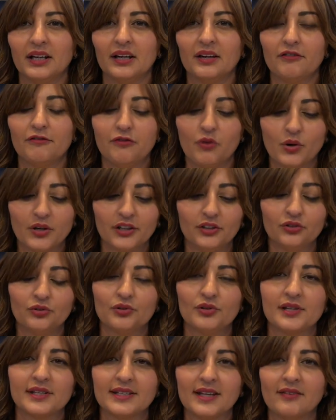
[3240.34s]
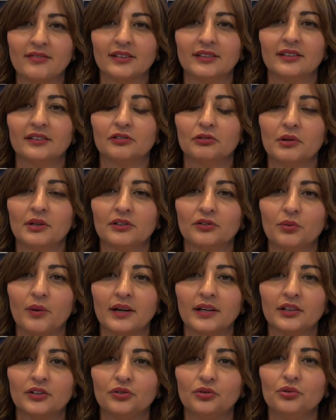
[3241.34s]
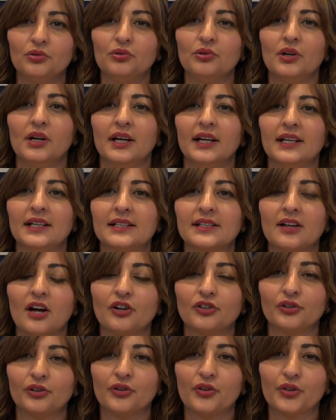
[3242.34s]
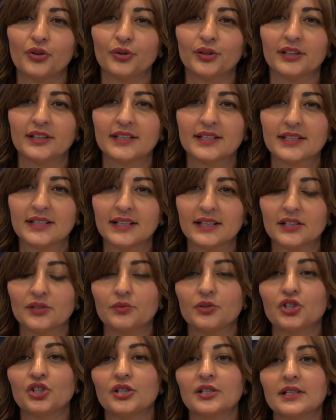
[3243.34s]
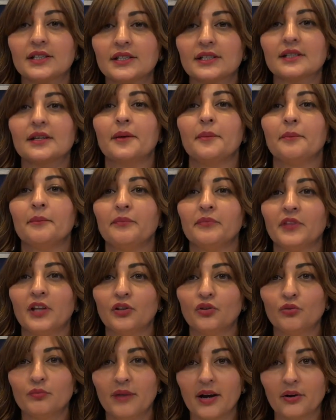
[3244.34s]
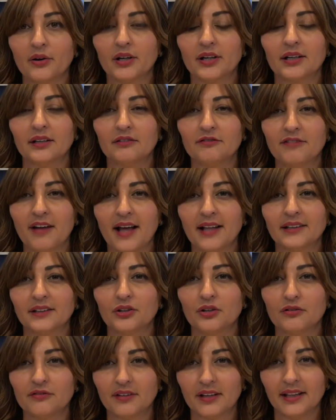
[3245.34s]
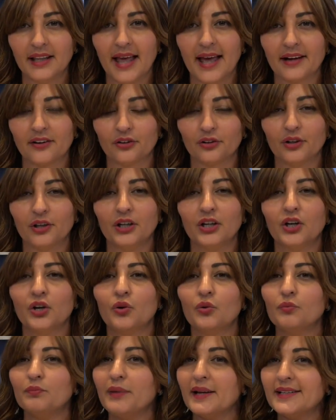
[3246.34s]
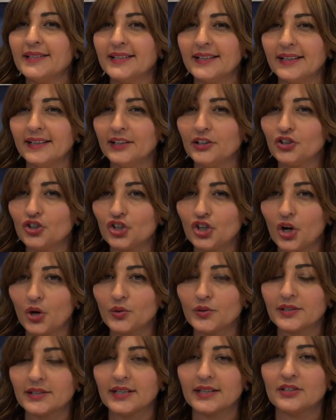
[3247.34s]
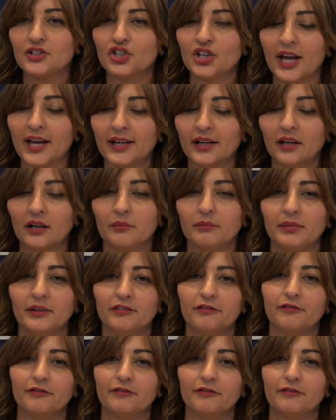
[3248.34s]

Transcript: 42, 72, and 22 is 136, which is the numerical value of a ladder. Basically, it shows that Jacob,